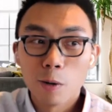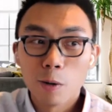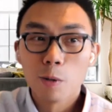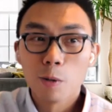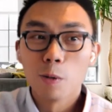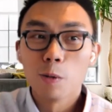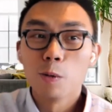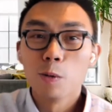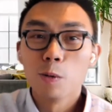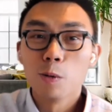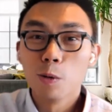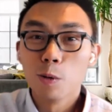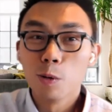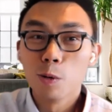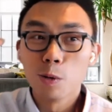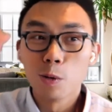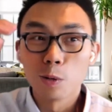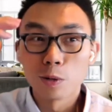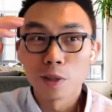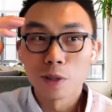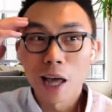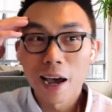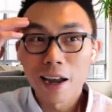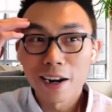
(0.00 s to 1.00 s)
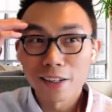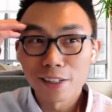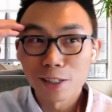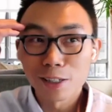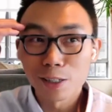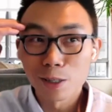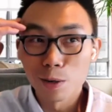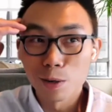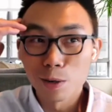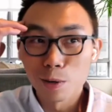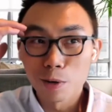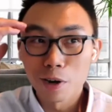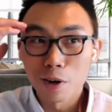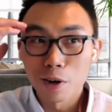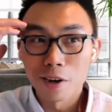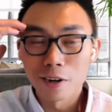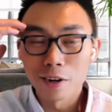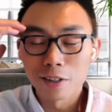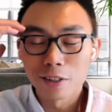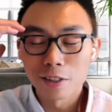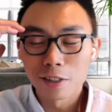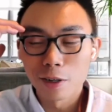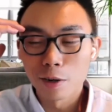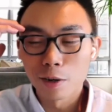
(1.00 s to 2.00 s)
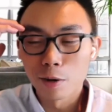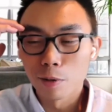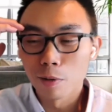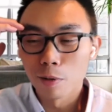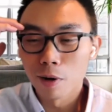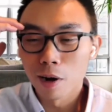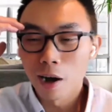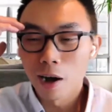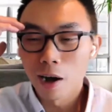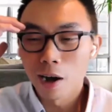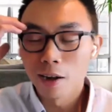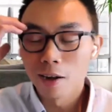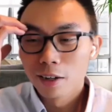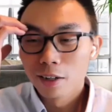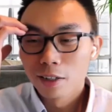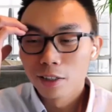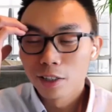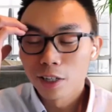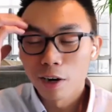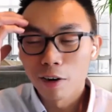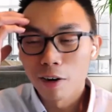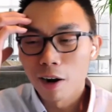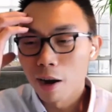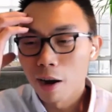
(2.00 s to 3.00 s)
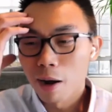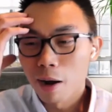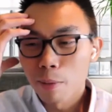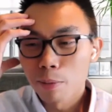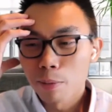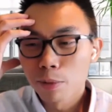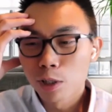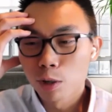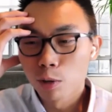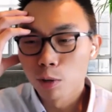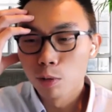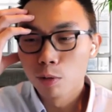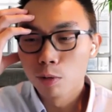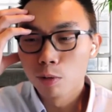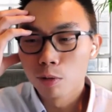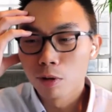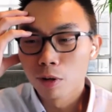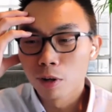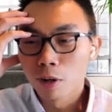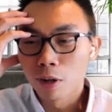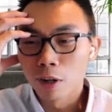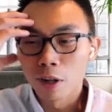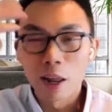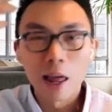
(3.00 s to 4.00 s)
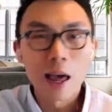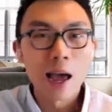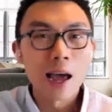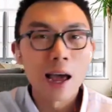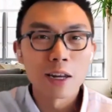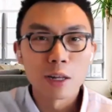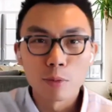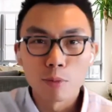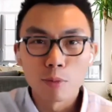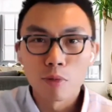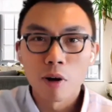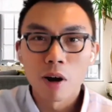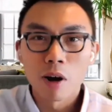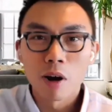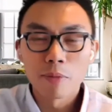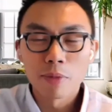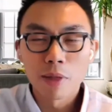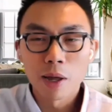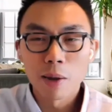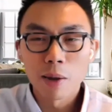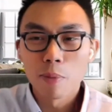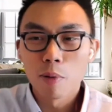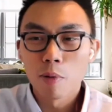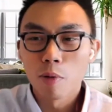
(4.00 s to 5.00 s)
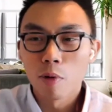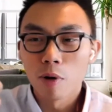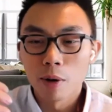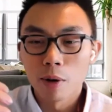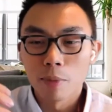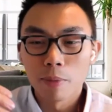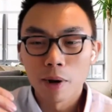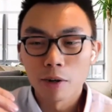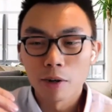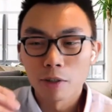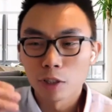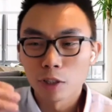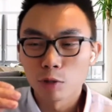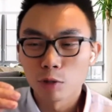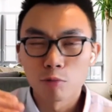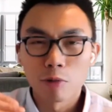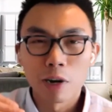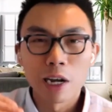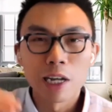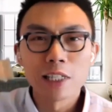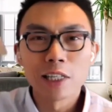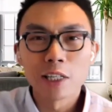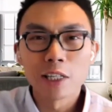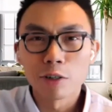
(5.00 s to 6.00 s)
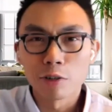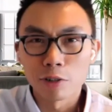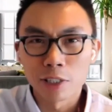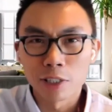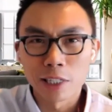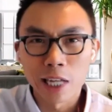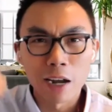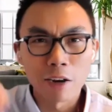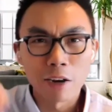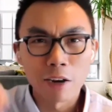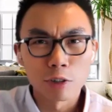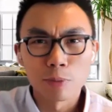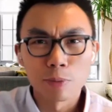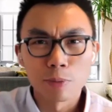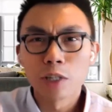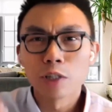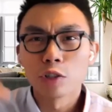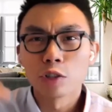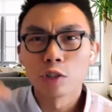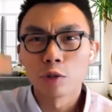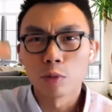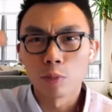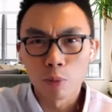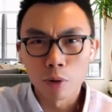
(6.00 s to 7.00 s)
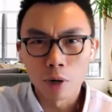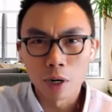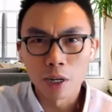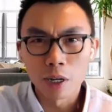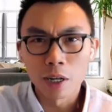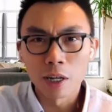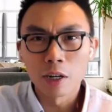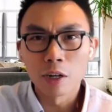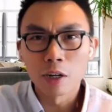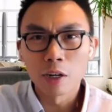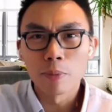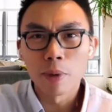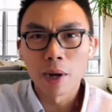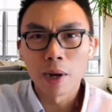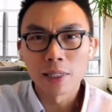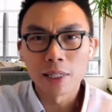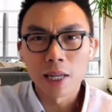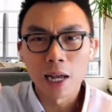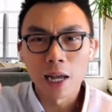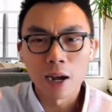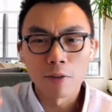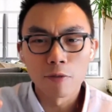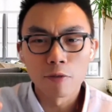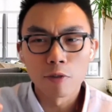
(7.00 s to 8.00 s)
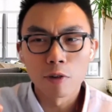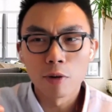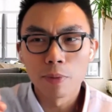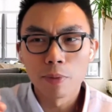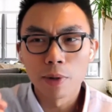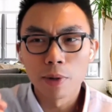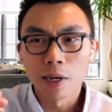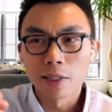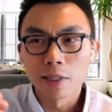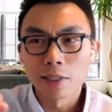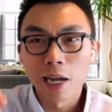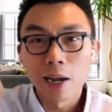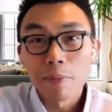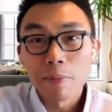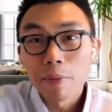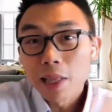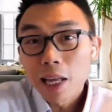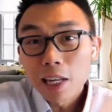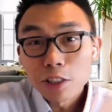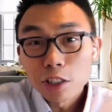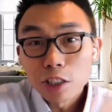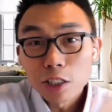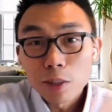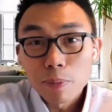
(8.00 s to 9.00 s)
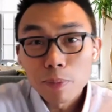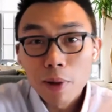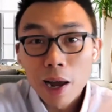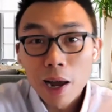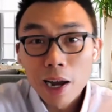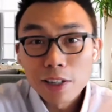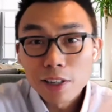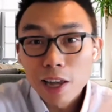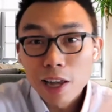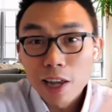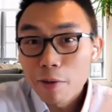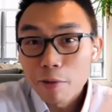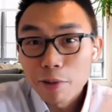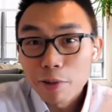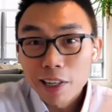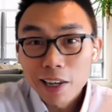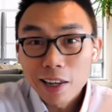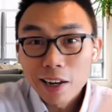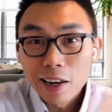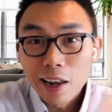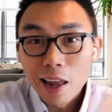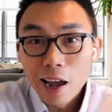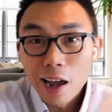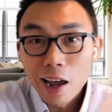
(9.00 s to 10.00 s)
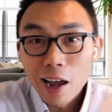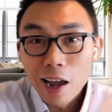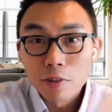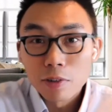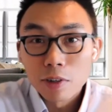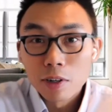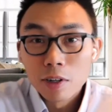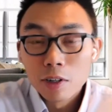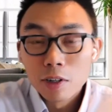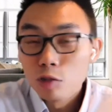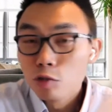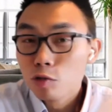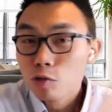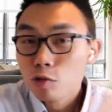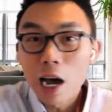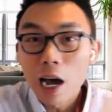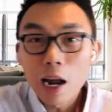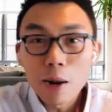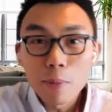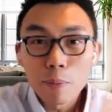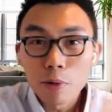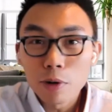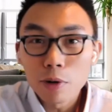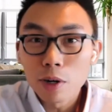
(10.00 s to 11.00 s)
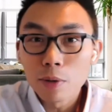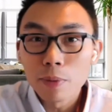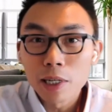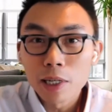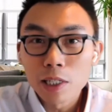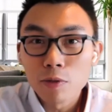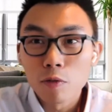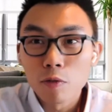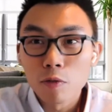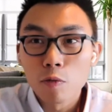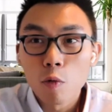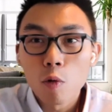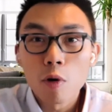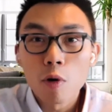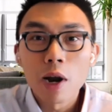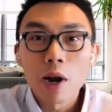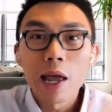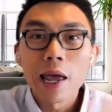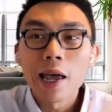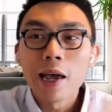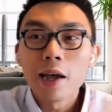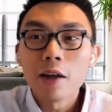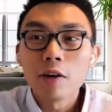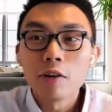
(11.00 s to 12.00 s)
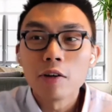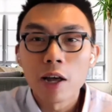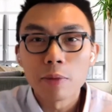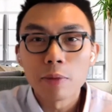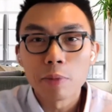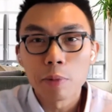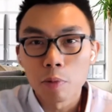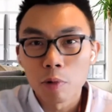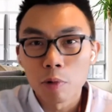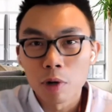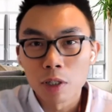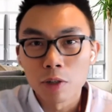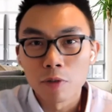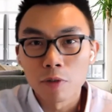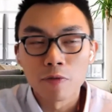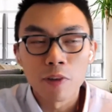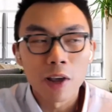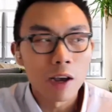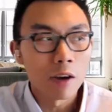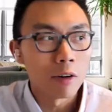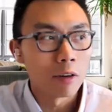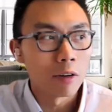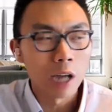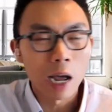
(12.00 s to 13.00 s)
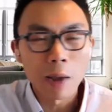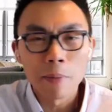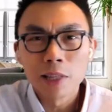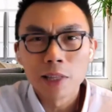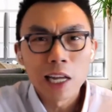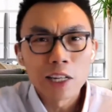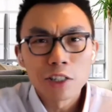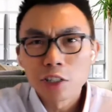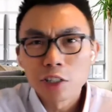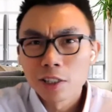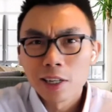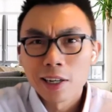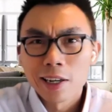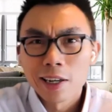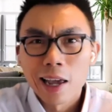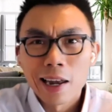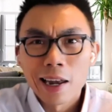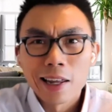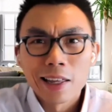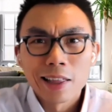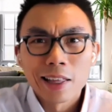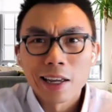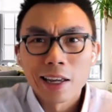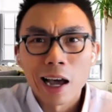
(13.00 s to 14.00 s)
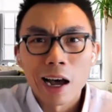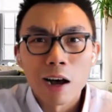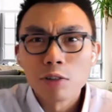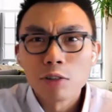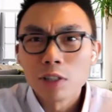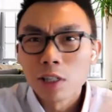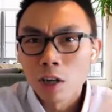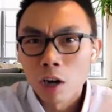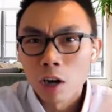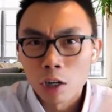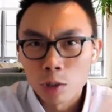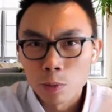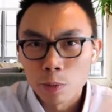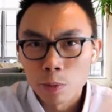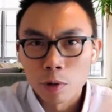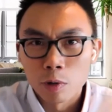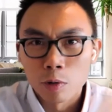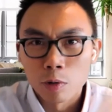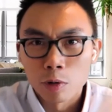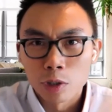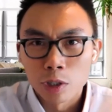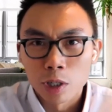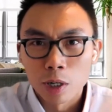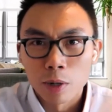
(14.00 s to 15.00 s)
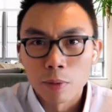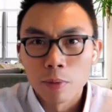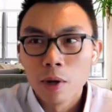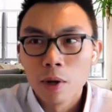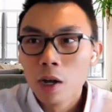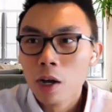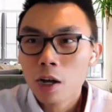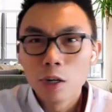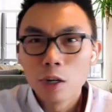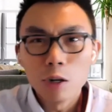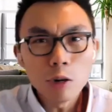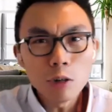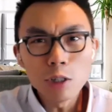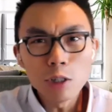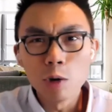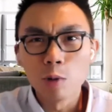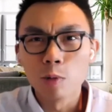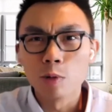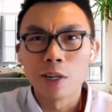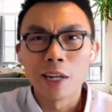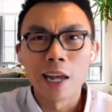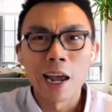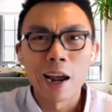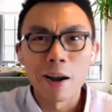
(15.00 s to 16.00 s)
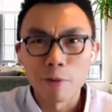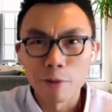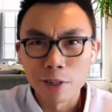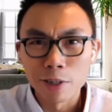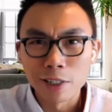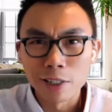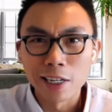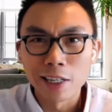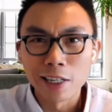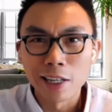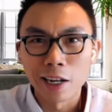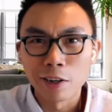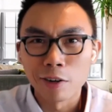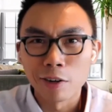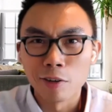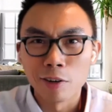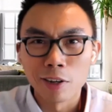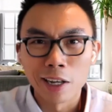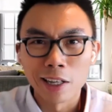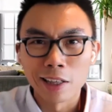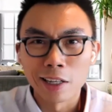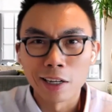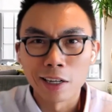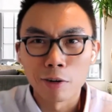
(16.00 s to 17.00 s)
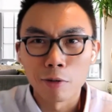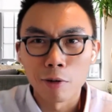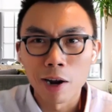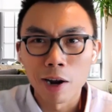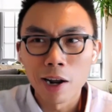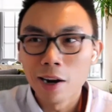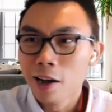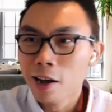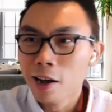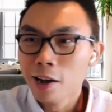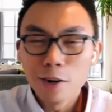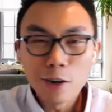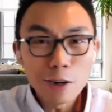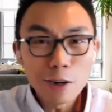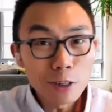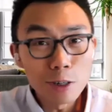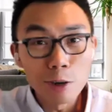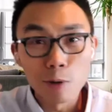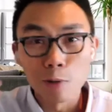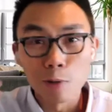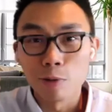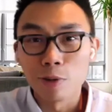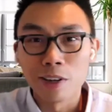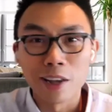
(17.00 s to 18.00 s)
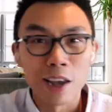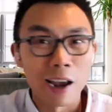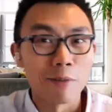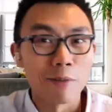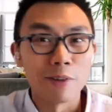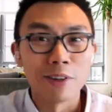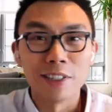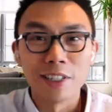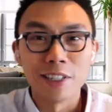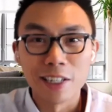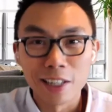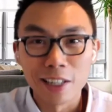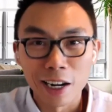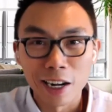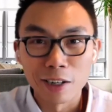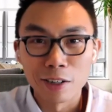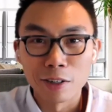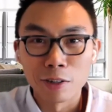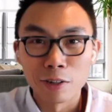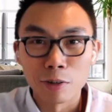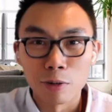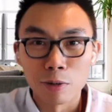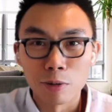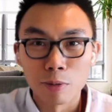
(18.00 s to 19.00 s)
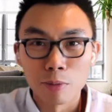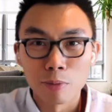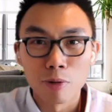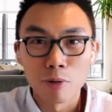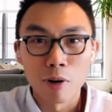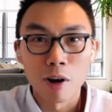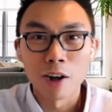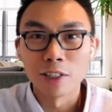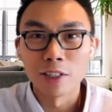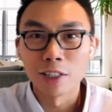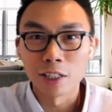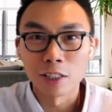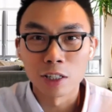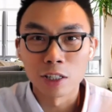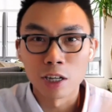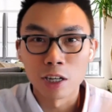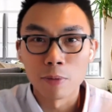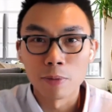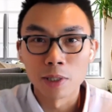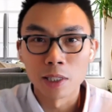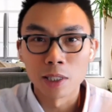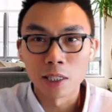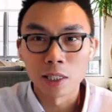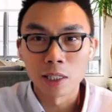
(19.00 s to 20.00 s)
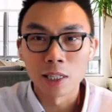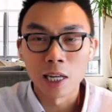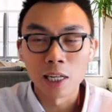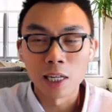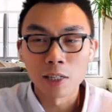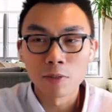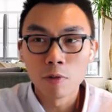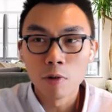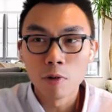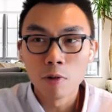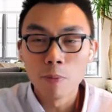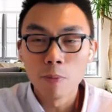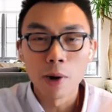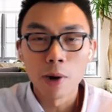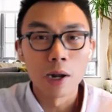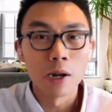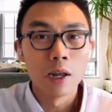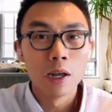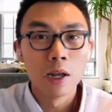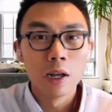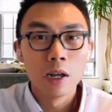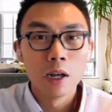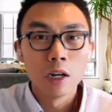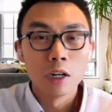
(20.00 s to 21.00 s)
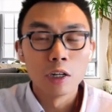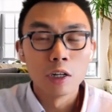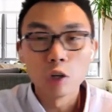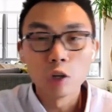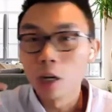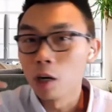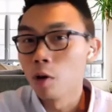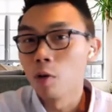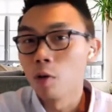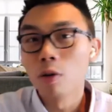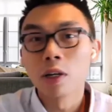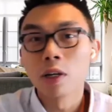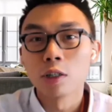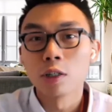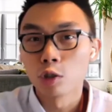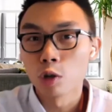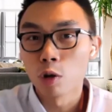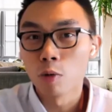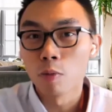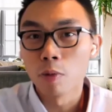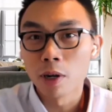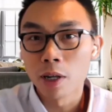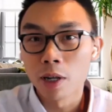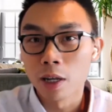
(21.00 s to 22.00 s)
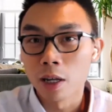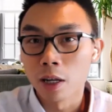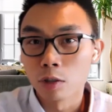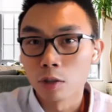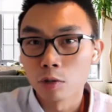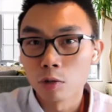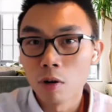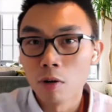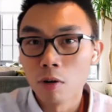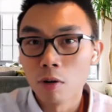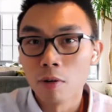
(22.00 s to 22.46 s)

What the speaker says: Ooh, that is so good. So, Sherri, I'm so glad you brought up that point about just raising your standards. Make sure you're putting in your best effort, because I mean, that just applies to everything in life. You got to put your best foot forward, and you have to be willing to fail. I mean, that's just like anything else in entrepreneurship. There's no guarantee that you're going to get that grant. There's no guarantee that your project is going to be successful, but you can only control what you can control,